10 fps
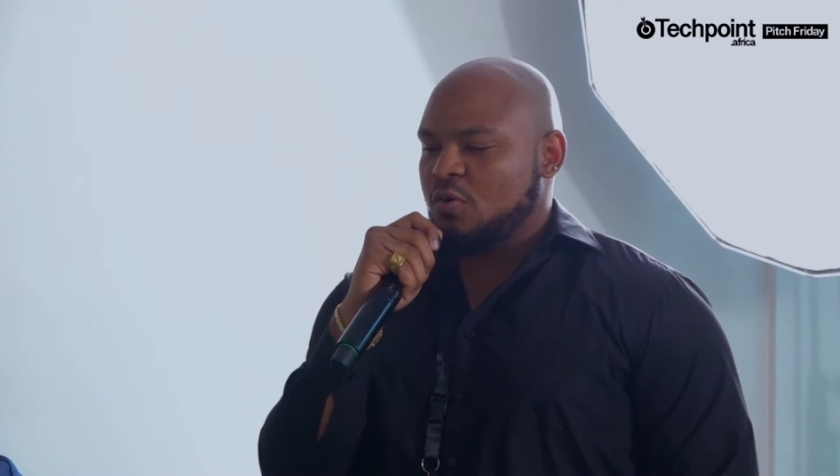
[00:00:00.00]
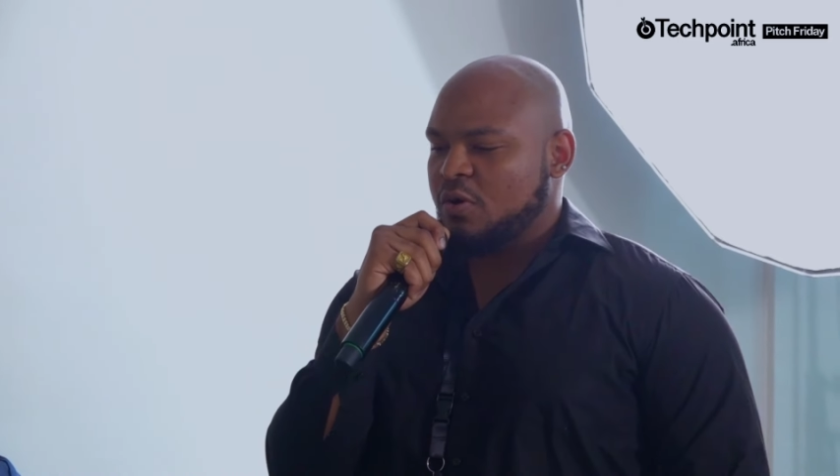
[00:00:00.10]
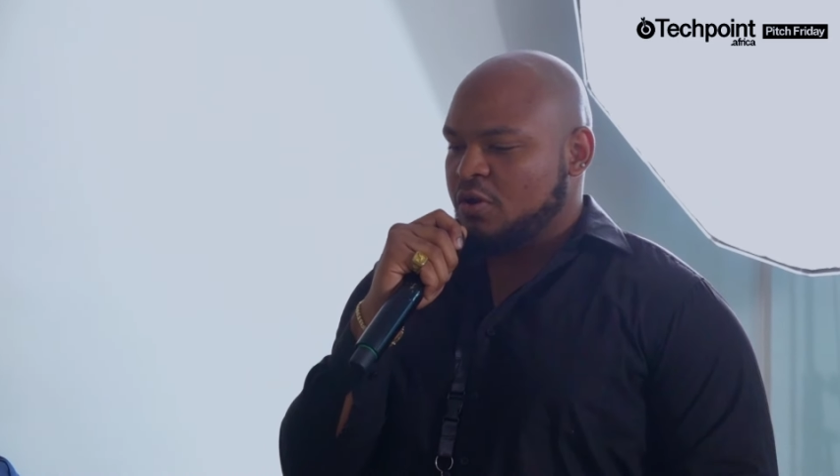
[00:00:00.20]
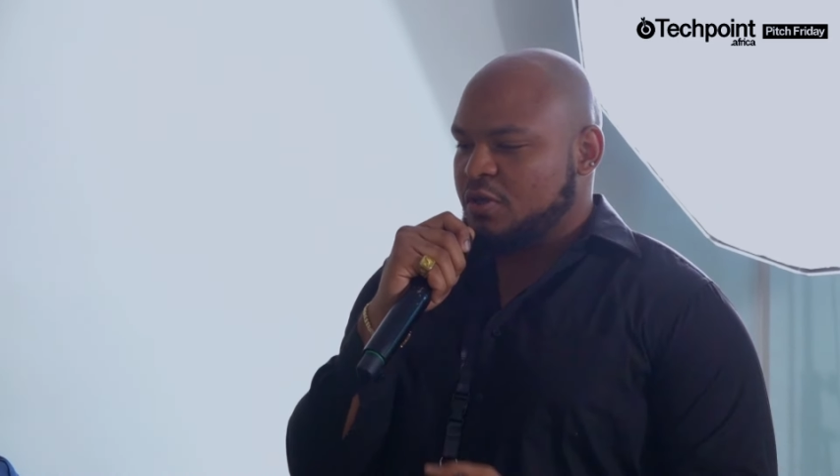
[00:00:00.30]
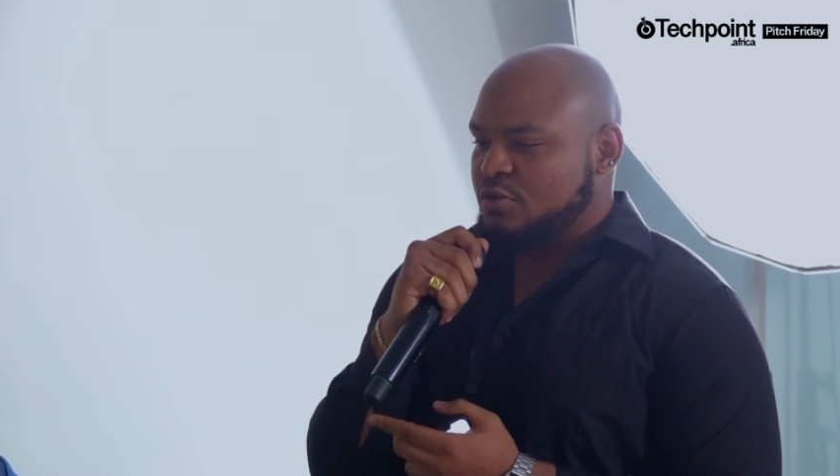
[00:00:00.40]

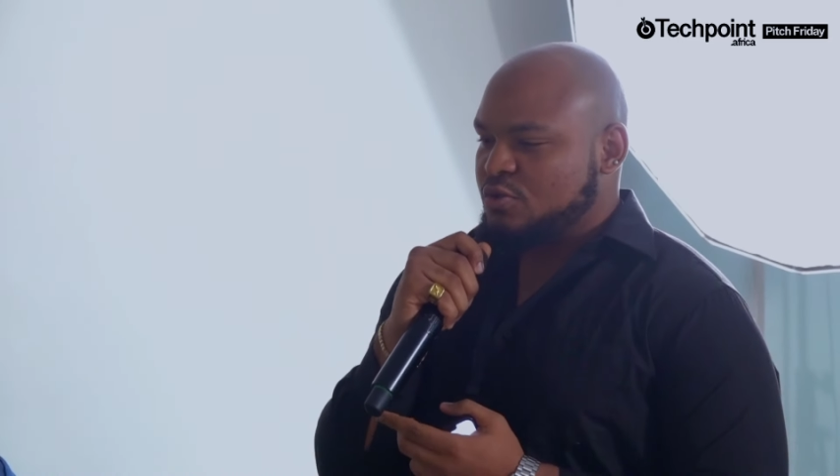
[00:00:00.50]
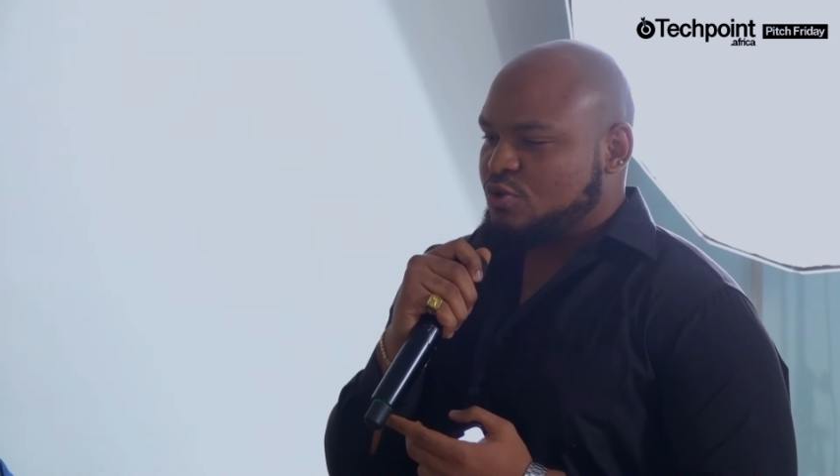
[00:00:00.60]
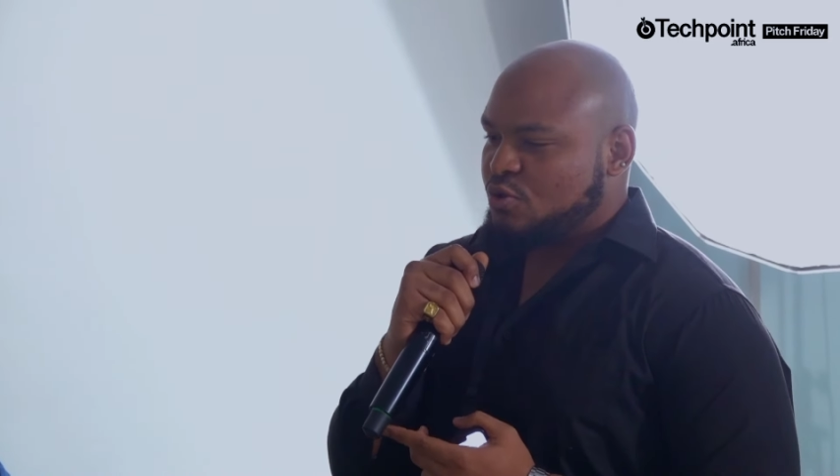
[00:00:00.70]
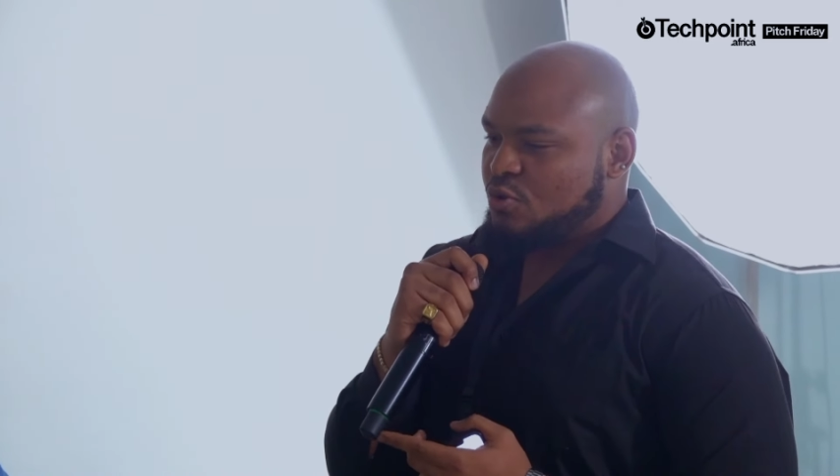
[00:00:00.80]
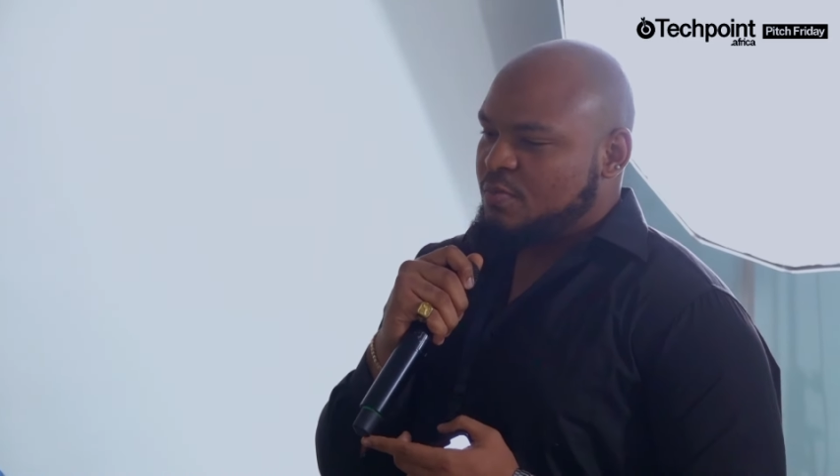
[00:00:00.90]
looking
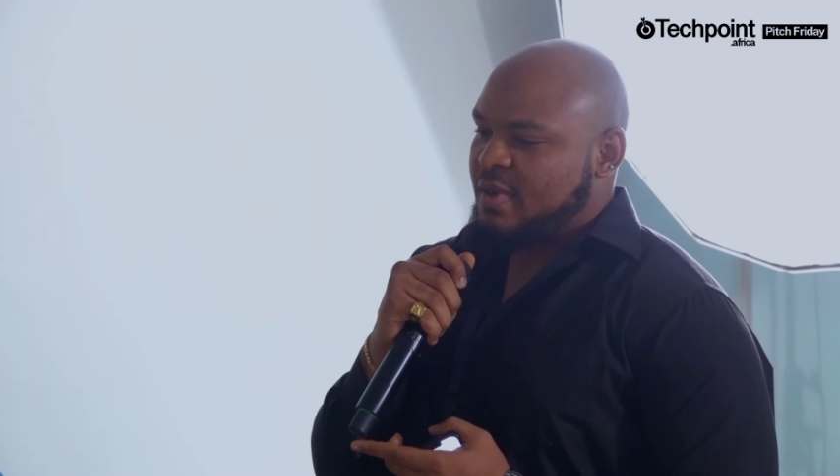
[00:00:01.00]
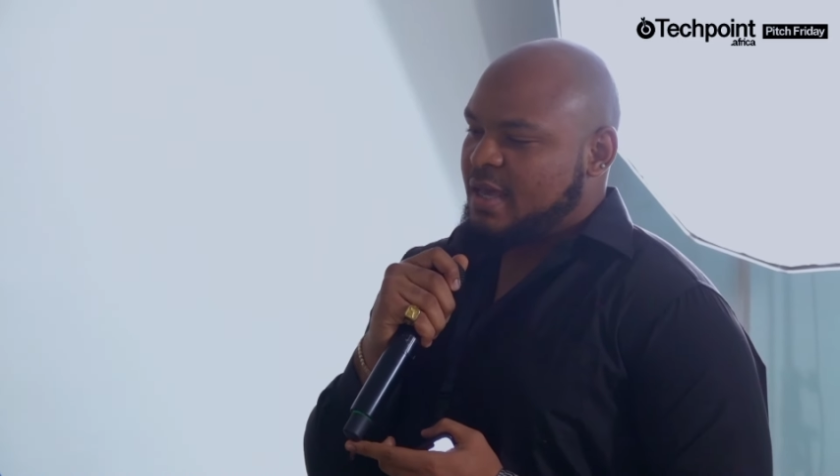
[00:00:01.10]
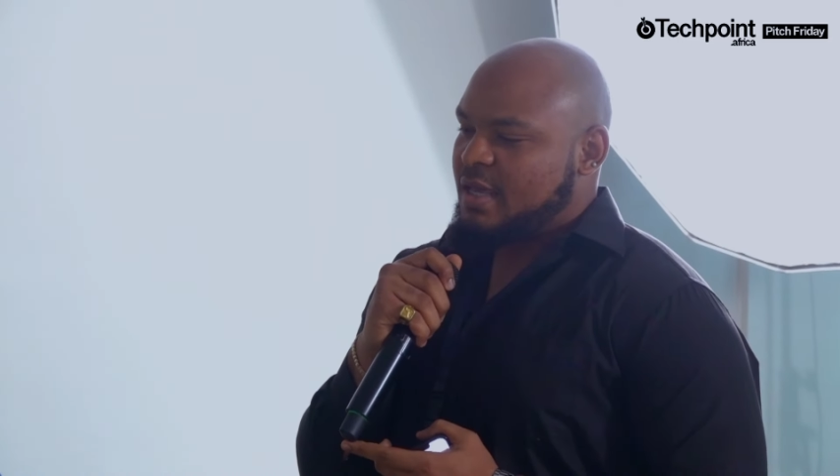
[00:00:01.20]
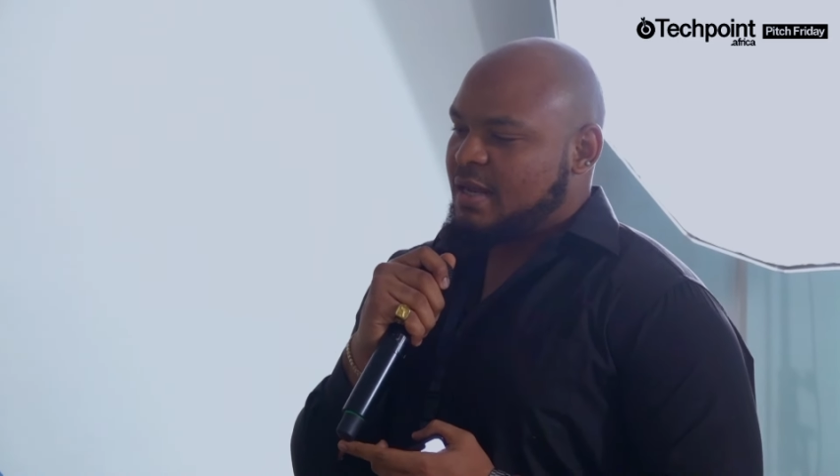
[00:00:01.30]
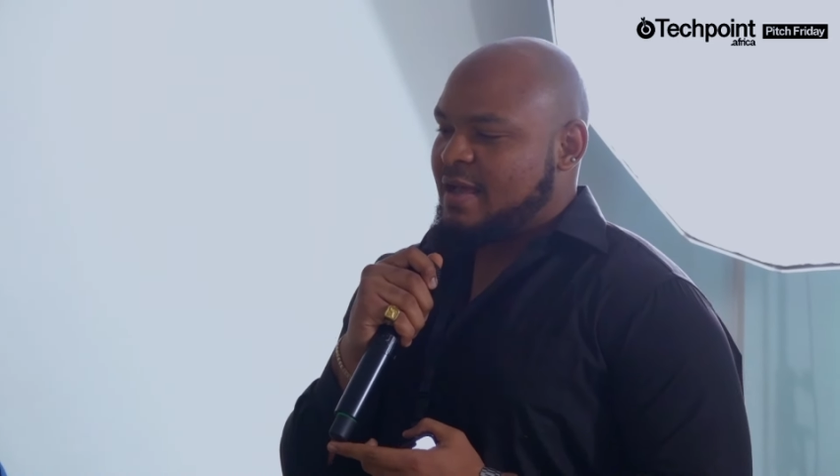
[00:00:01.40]
to
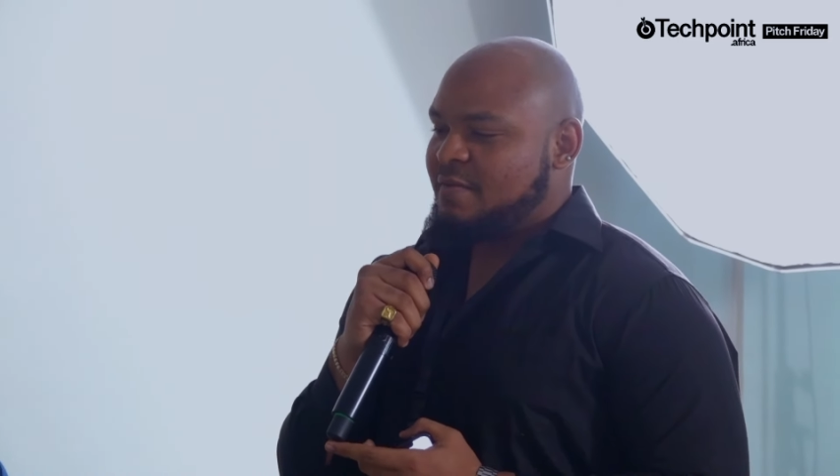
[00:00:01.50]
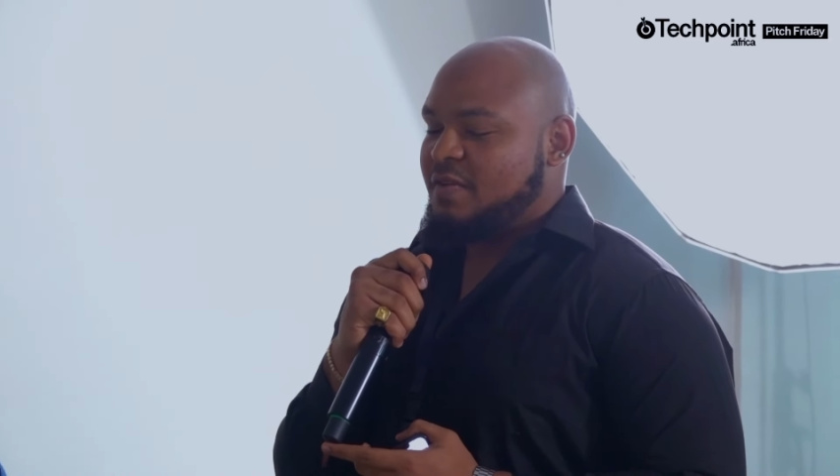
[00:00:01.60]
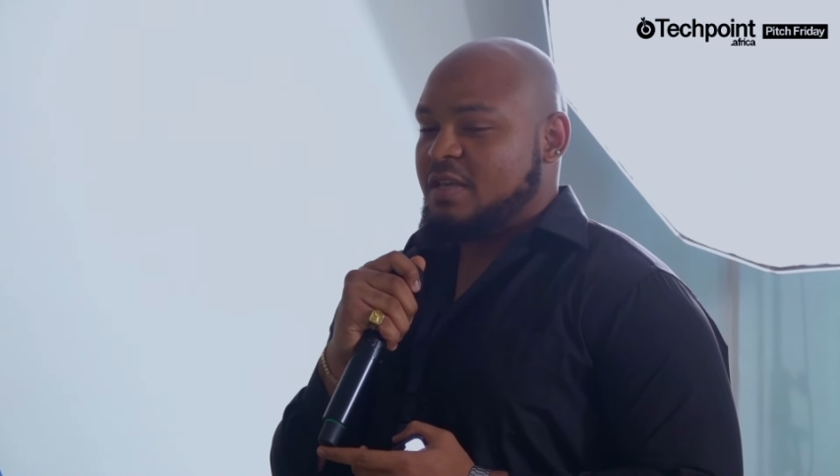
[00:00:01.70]
make life